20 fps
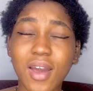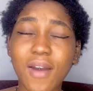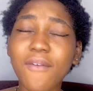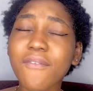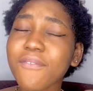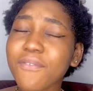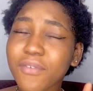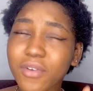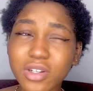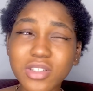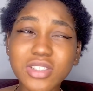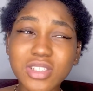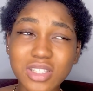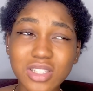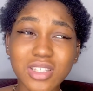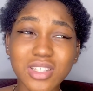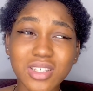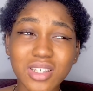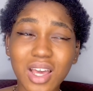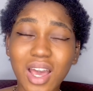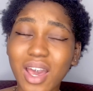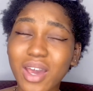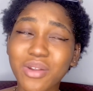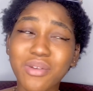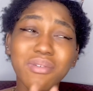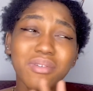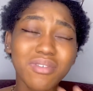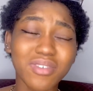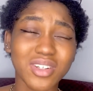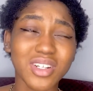firstly, I don't
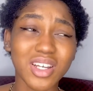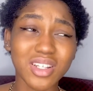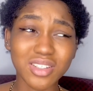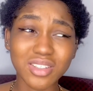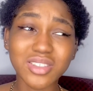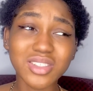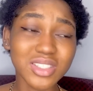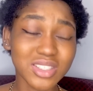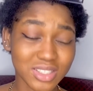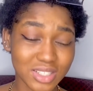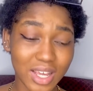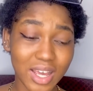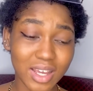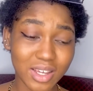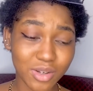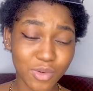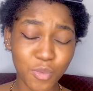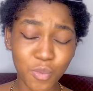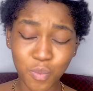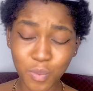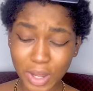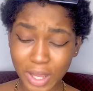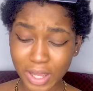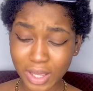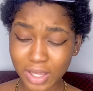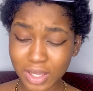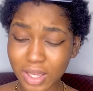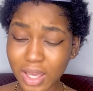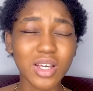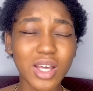even understand
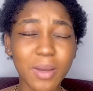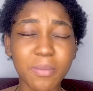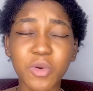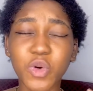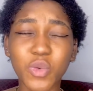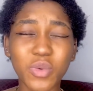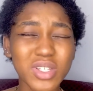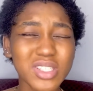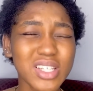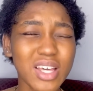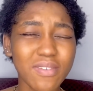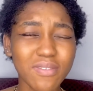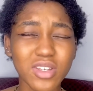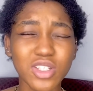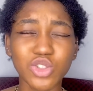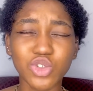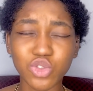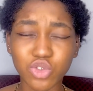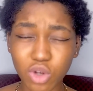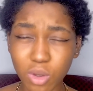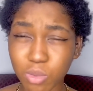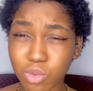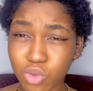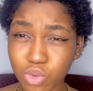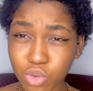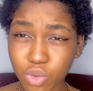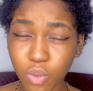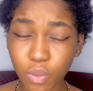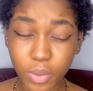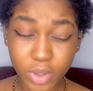why I'm always having trouble
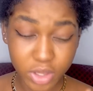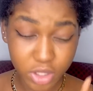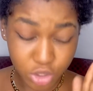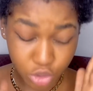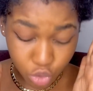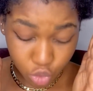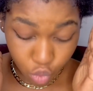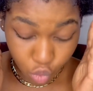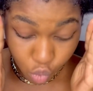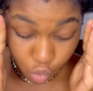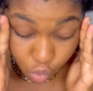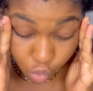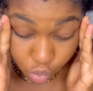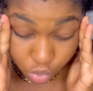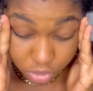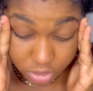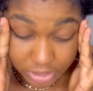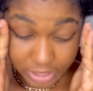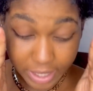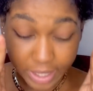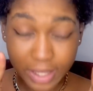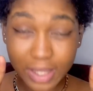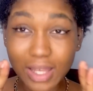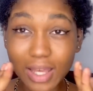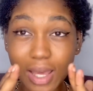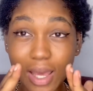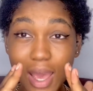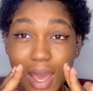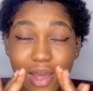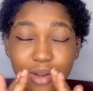with schools. Like,
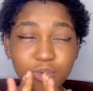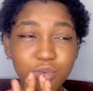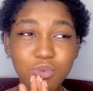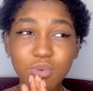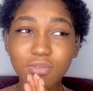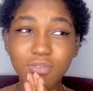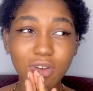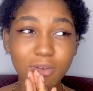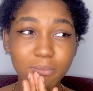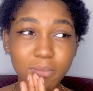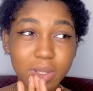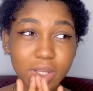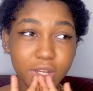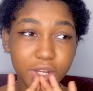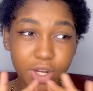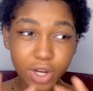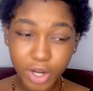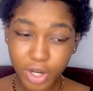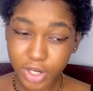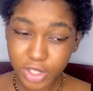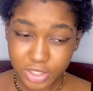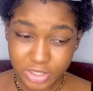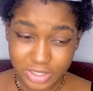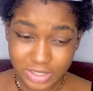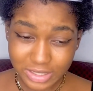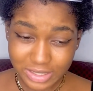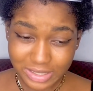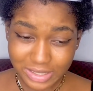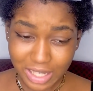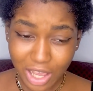I don't know if I've been
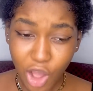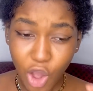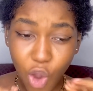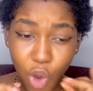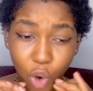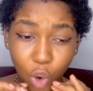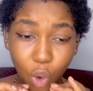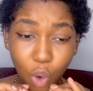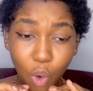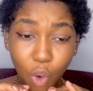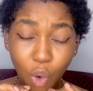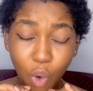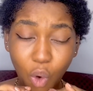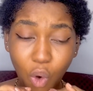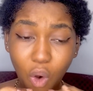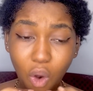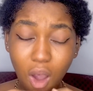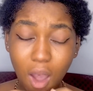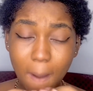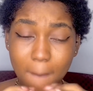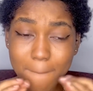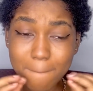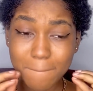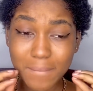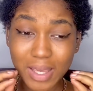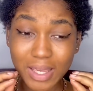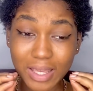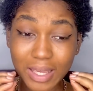cursed, or my